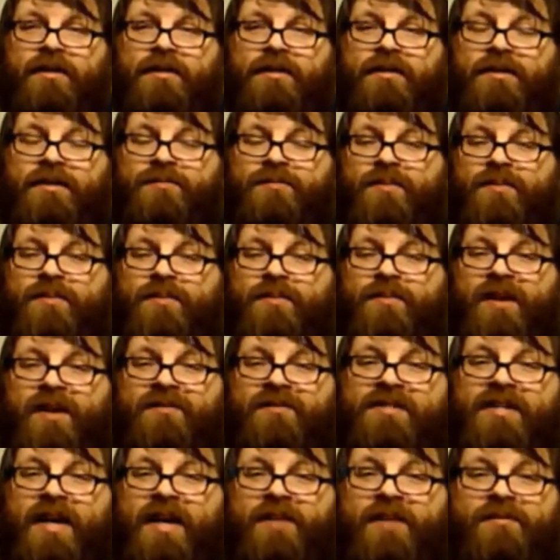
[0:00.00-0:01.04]
This
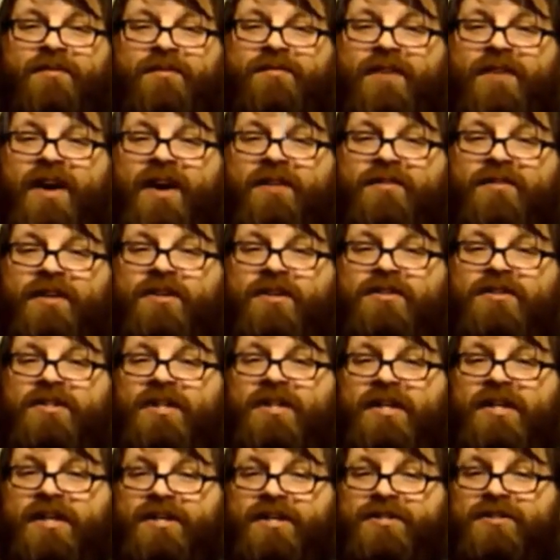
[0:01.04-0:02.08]
prophecy happened 5,000
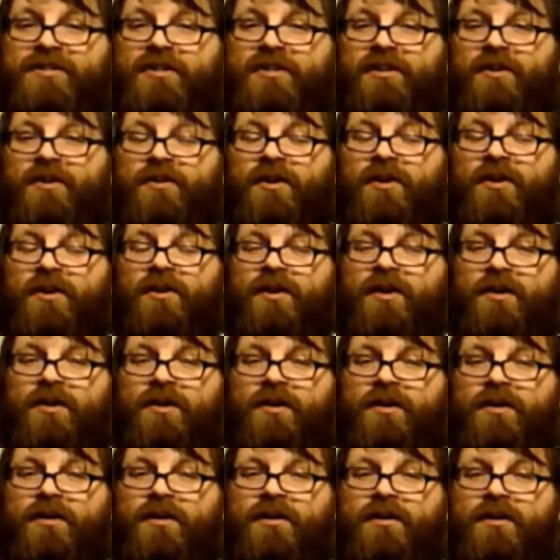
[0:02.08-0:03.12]
years ago.
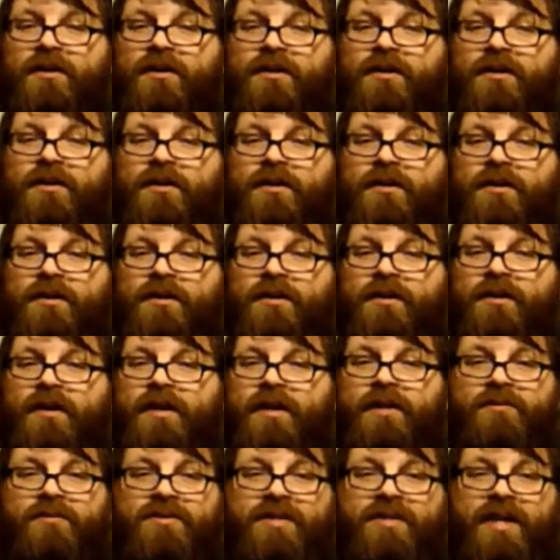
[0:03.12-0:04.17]

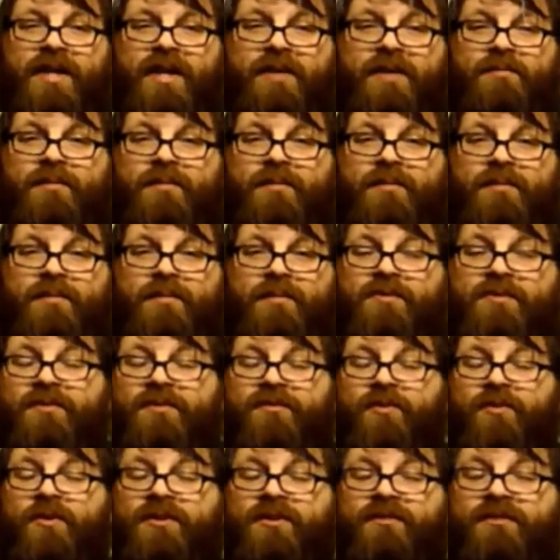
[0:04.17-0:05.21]
And it was
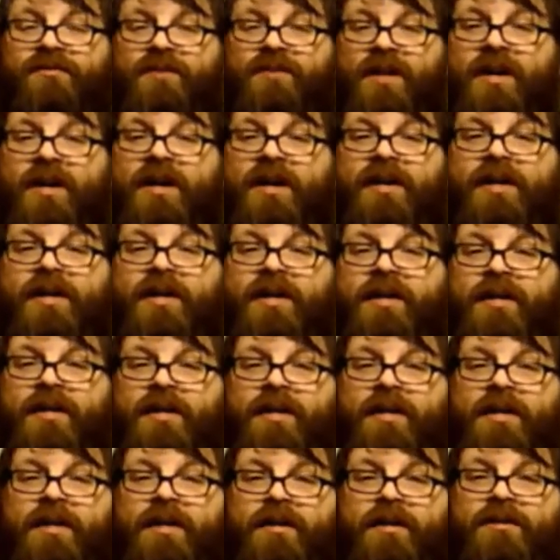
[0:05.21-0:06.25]
before the flood.
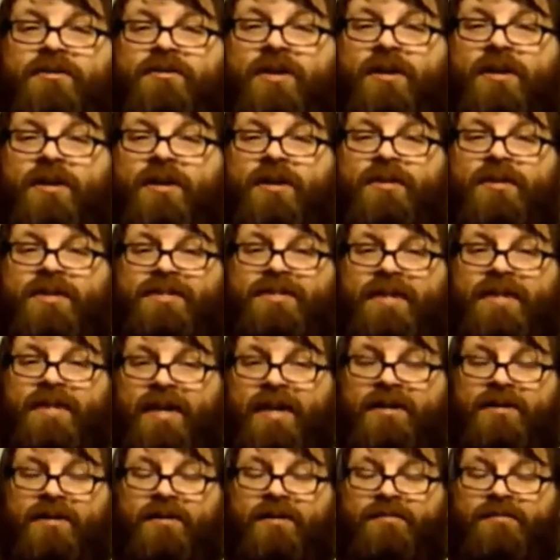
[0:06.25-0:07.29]
Talk about the
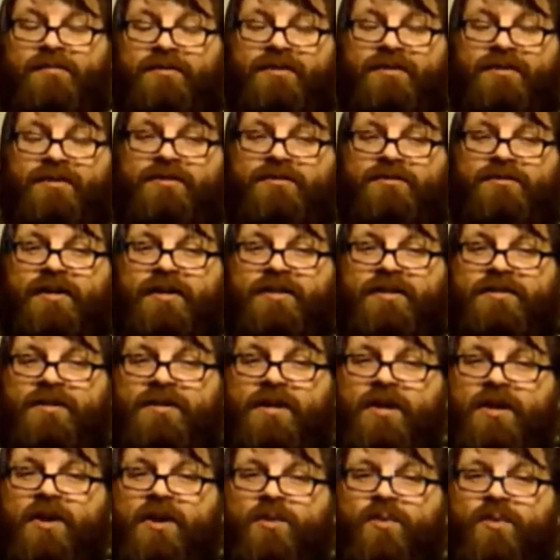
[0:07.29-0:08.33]
second coming of Jesus Christ,
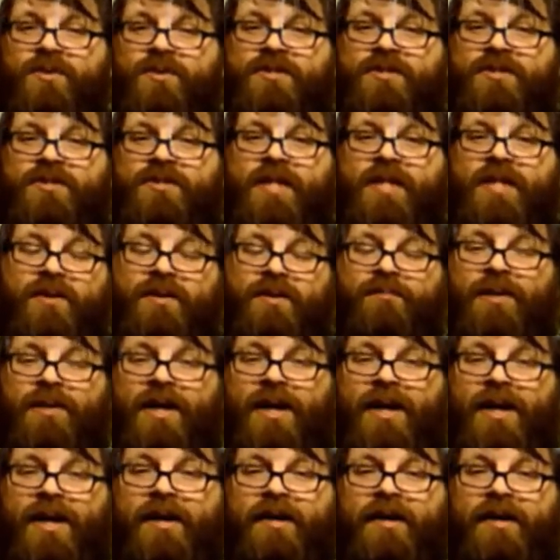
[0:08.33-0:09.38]
which that would
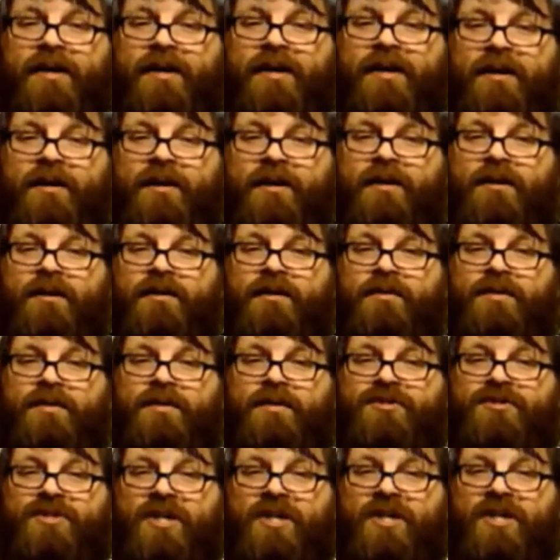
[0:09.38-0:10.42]
imply the
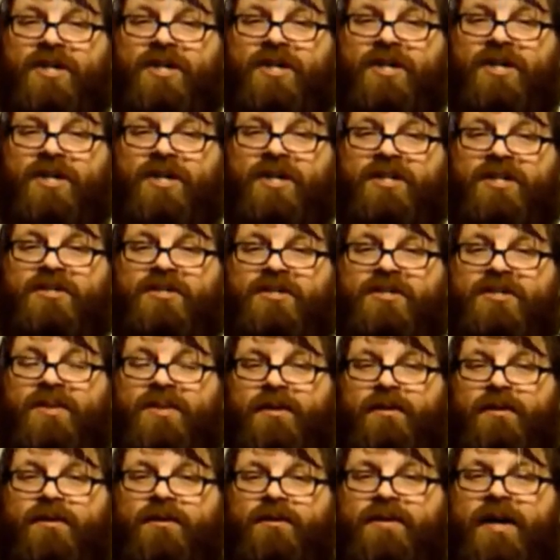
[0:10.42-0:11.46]
judgment
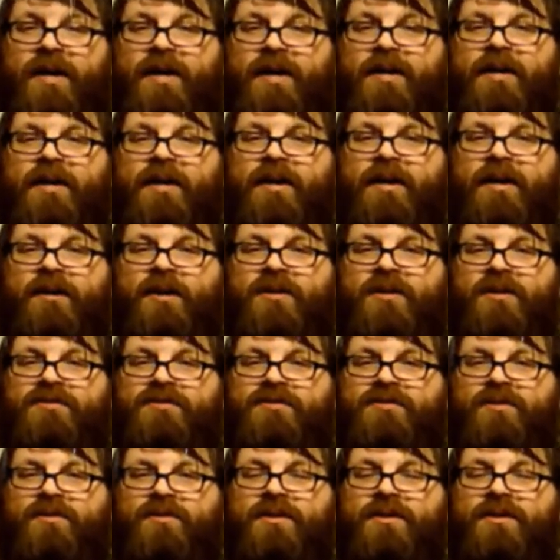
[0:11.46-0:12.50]
of God and
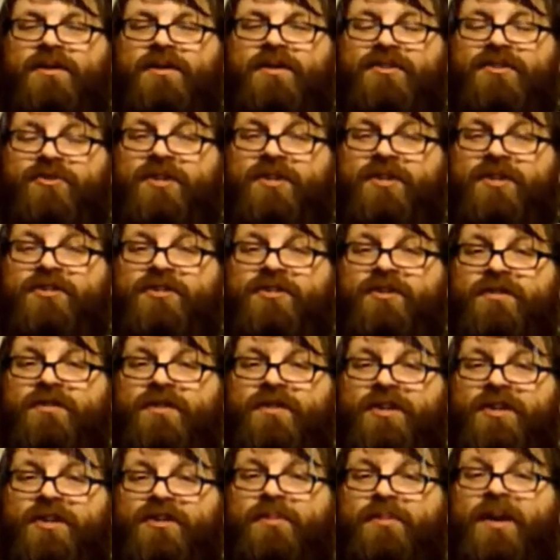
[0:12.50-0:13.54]
also the destruction of
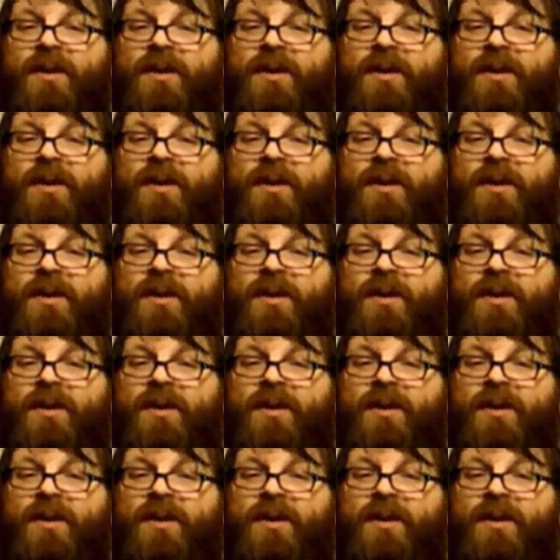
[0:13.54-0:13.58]
the earth